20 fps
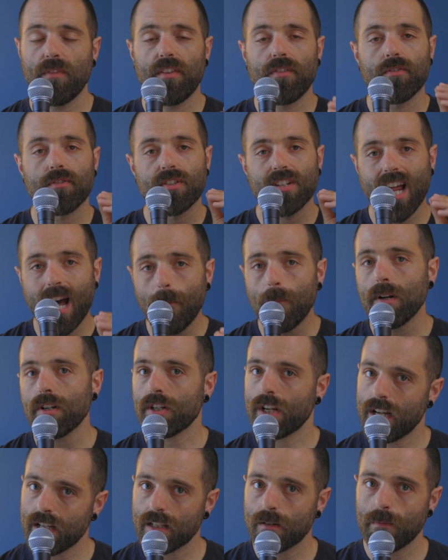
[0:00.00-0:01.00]
and there's not much
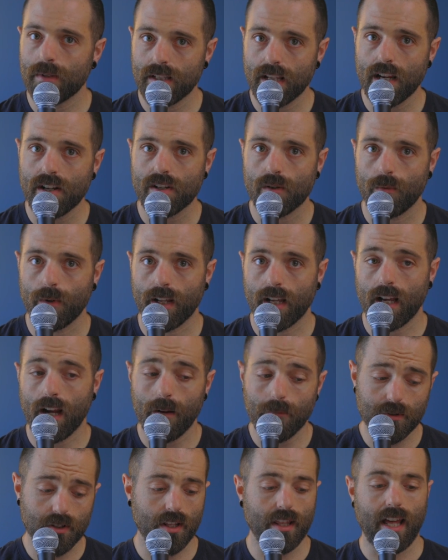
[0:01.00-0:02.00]
customization when it
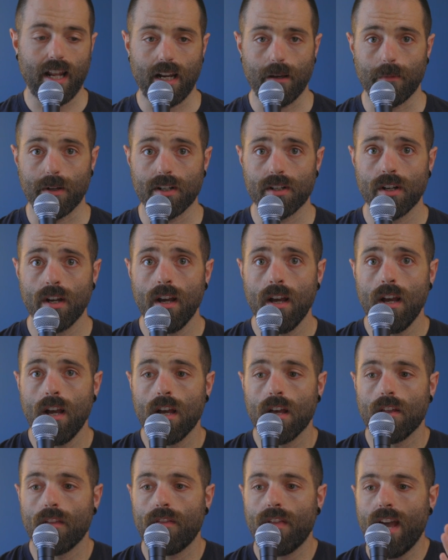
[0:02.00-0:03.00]
comes to that image,
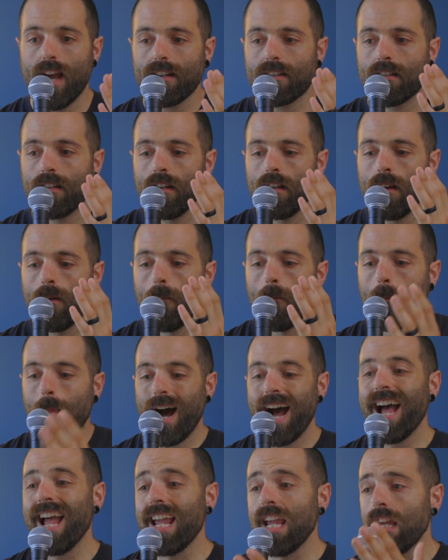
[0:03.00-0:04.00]
that
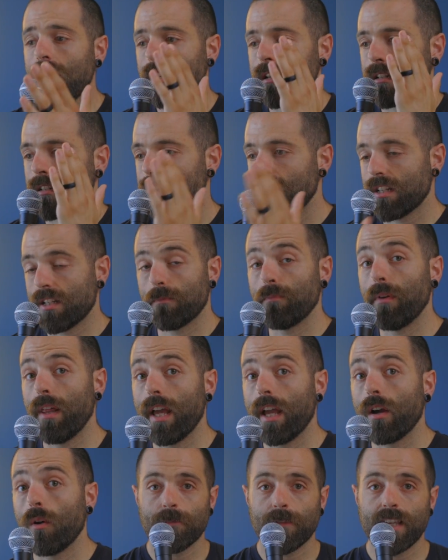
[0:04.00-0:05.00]
my
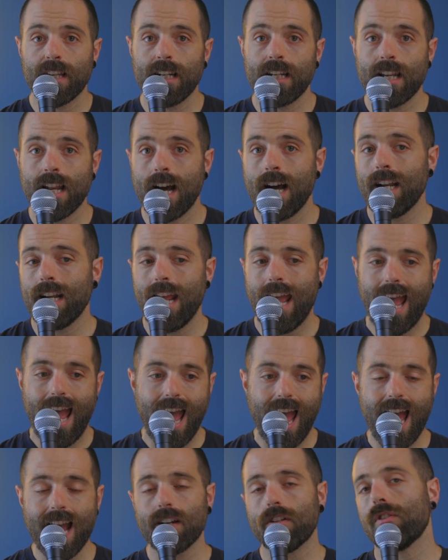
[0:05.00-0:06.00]
display cannot
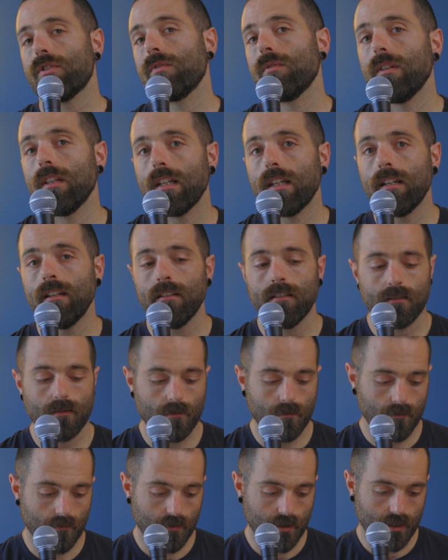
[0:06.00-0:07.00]
actually
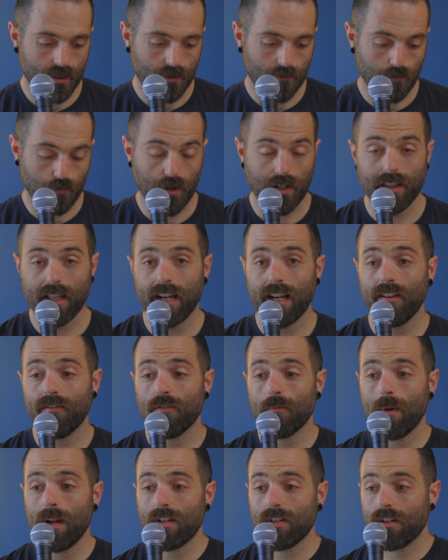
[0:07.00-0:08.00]
bring that
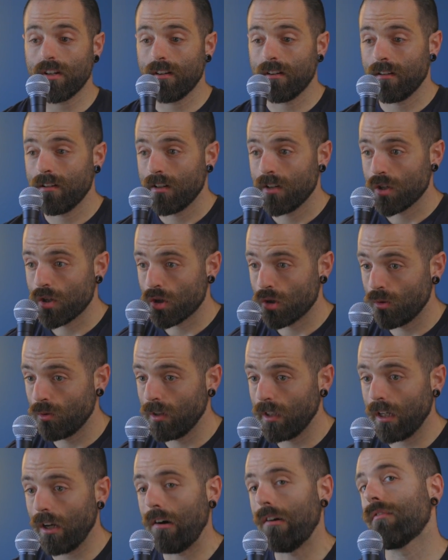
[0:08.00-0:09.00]
information
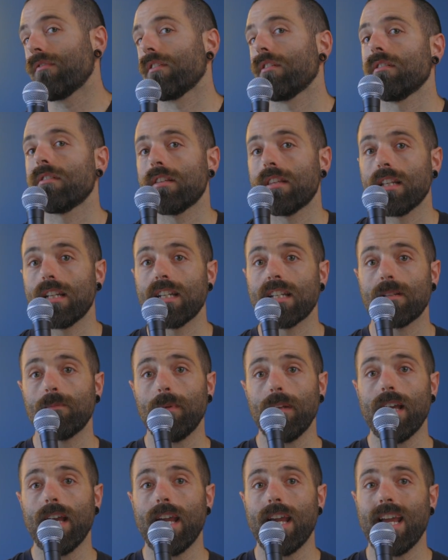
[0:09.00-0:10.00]
truly over to the
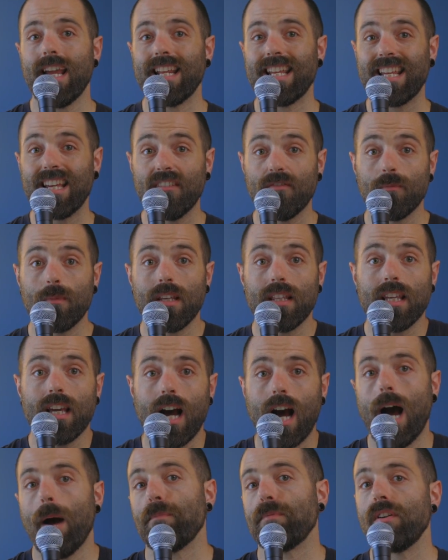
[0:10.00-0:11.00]
display and give me the
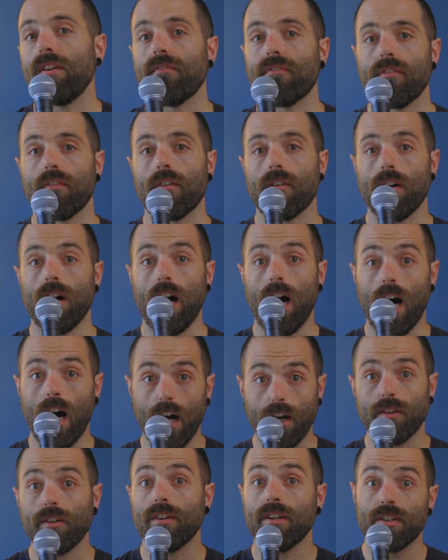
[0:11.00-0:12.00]
option for
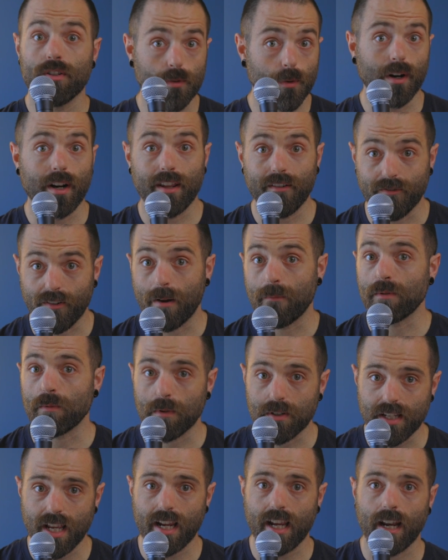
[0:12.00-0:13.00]
120 frames
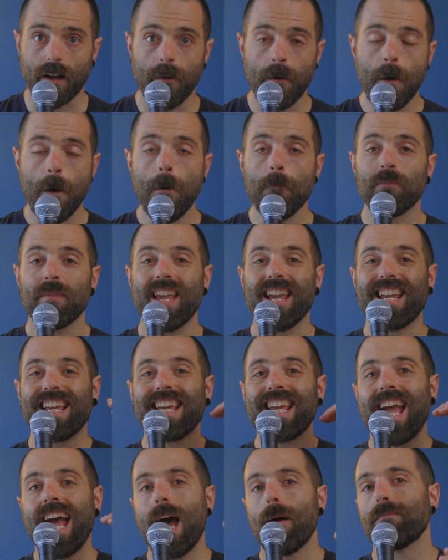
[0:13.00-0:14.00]
per second. It
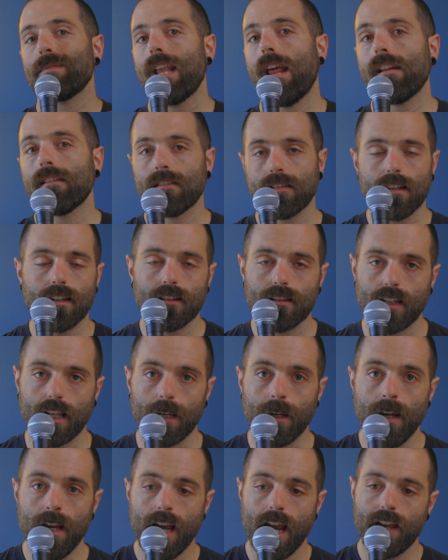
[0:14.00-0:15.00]
caps at
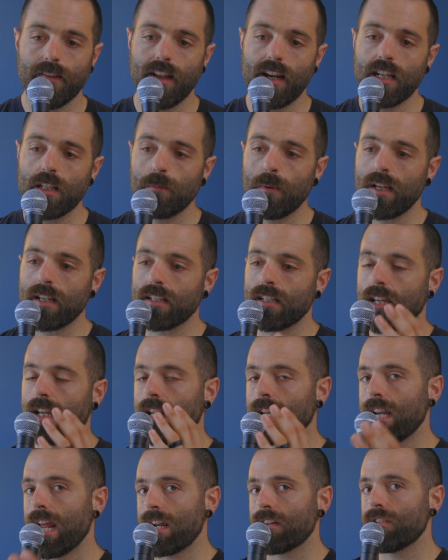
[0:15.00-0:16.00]
60, and that is because the
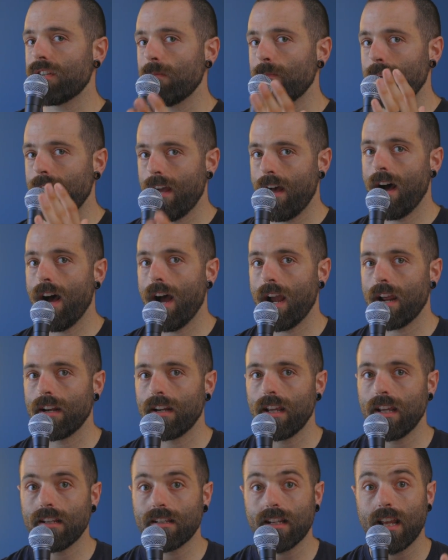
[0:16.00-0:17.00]
connection
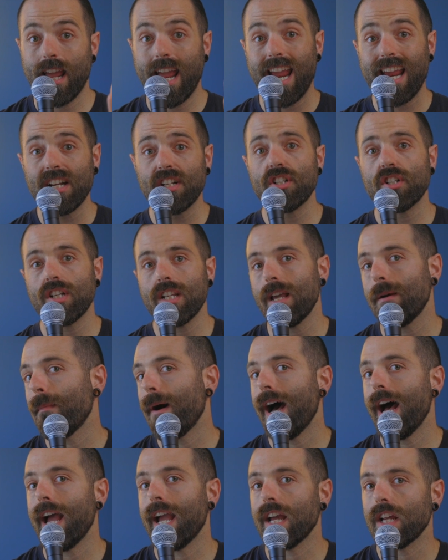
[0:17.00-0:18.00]
behind is
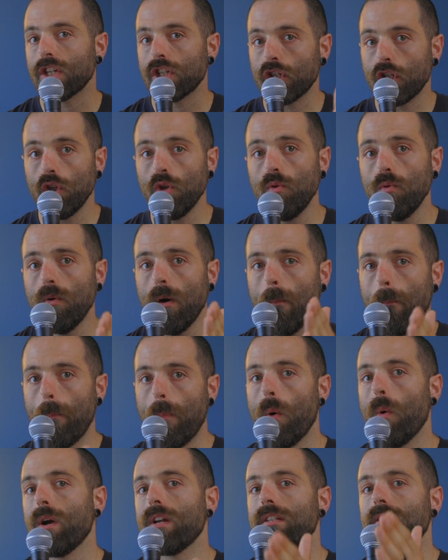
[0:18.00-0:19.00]
HDMI
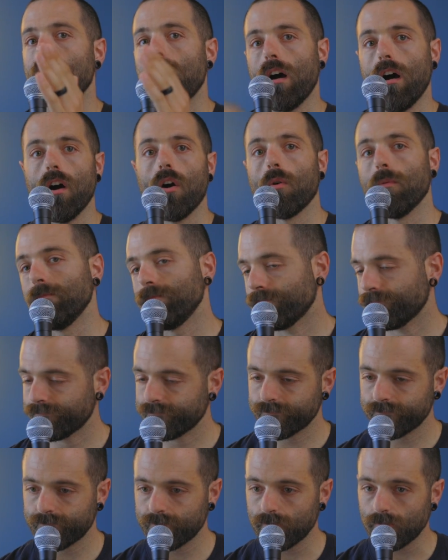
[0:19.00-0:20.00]

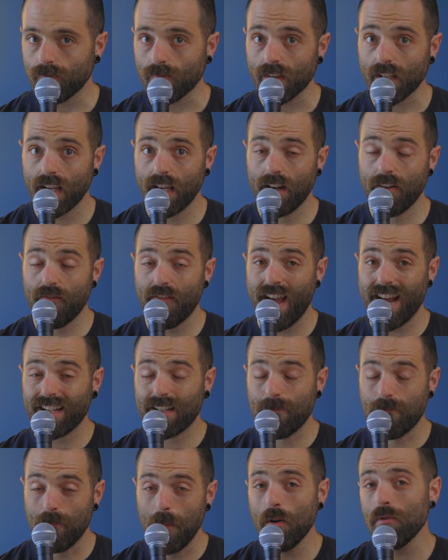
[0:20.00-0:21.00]
2.0. In fact,
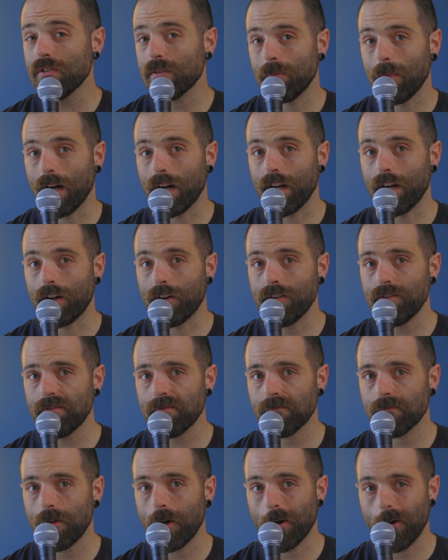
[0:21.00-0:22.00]
most monitors
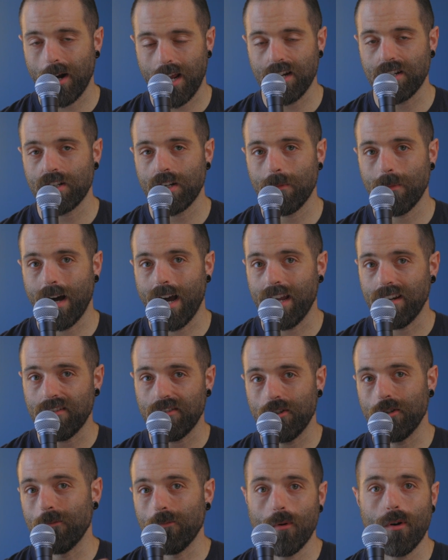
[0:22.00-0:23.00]
are HDMI
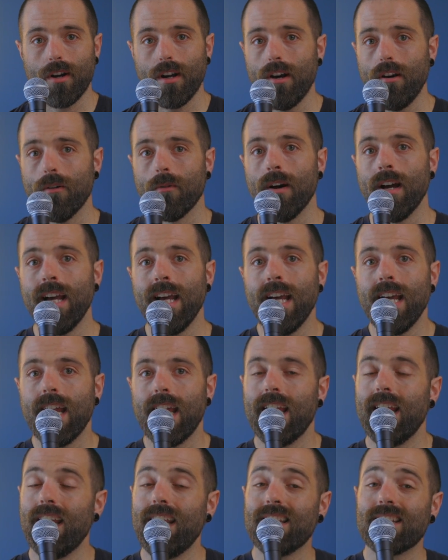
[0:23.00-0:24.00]
2.0.
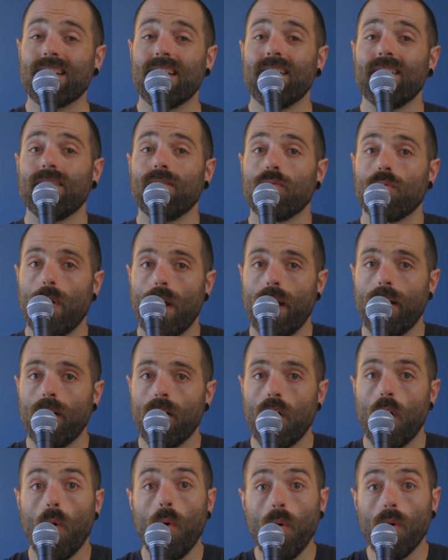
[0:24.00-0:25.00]
It is
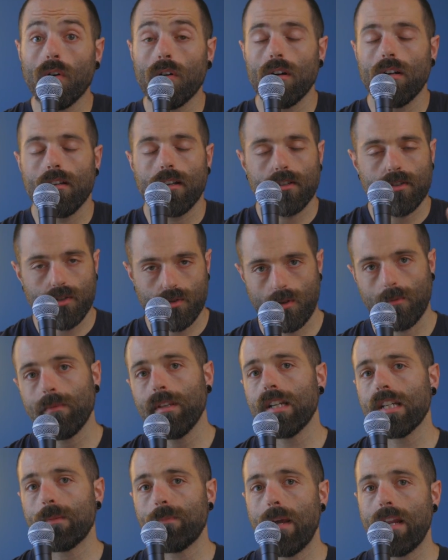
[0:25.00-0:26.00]
rare or extremely
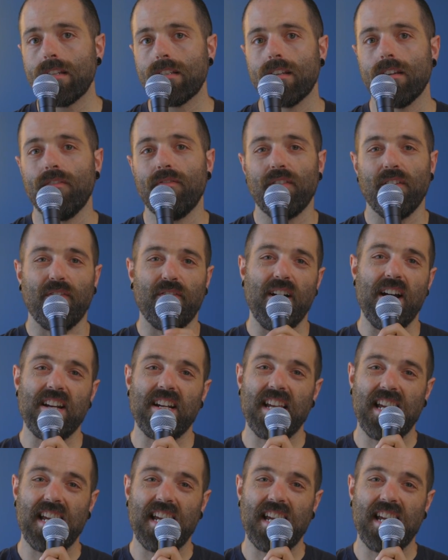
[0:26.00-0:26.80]
expensive to find a